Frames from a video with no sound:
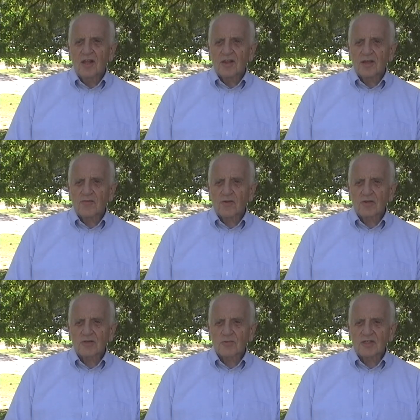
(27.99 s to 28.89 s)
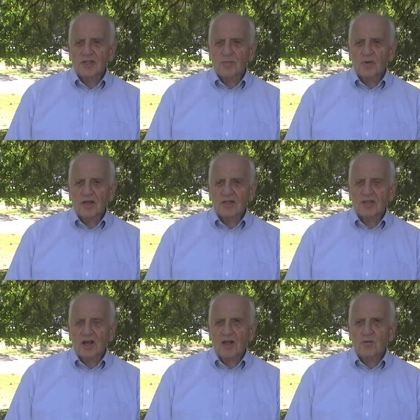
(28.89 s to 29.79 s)
The first recipient,
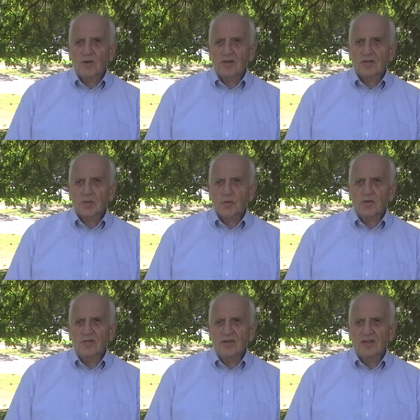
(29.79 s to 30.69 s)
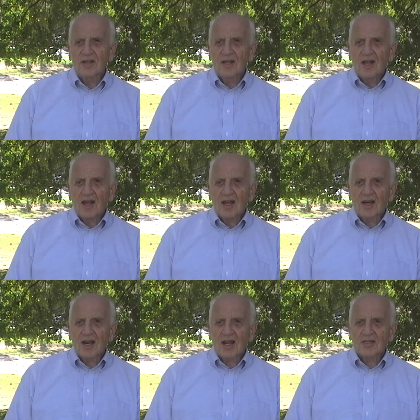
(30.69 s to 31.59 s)
John Witherspoon,
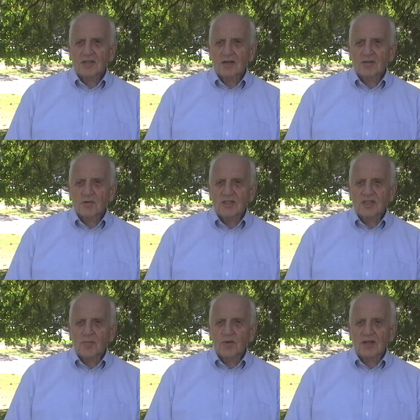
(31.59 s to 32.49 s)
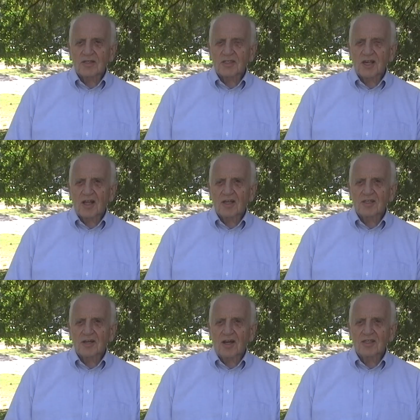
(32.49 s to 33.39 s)
and last year's recipient Sally
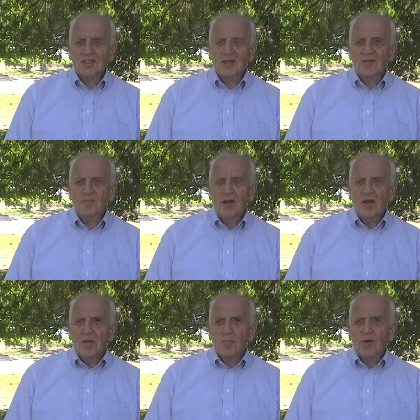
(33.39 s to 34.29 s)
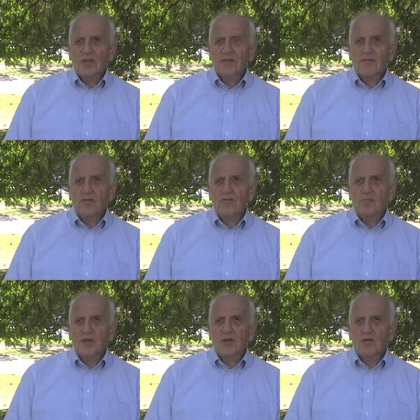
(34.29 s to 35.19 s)
Johnstone, both of whom have
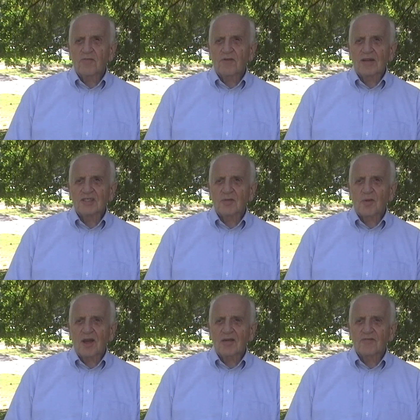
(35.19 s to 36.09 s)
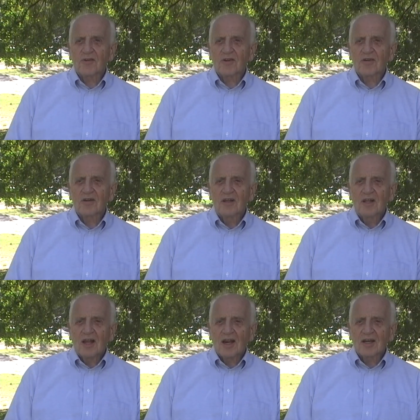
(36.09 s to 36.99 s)
been old friends of mine for
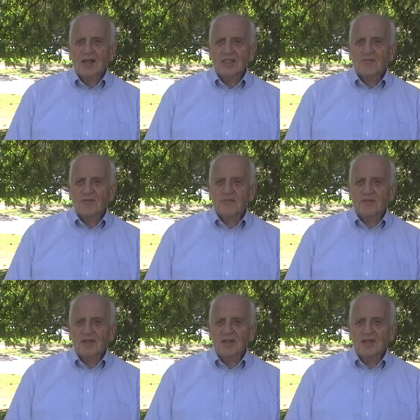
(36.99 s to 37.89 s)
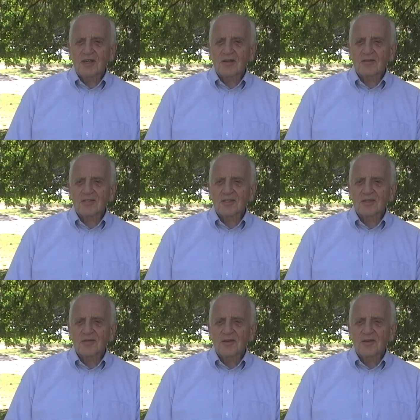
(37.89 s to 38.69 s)
at least 15 years.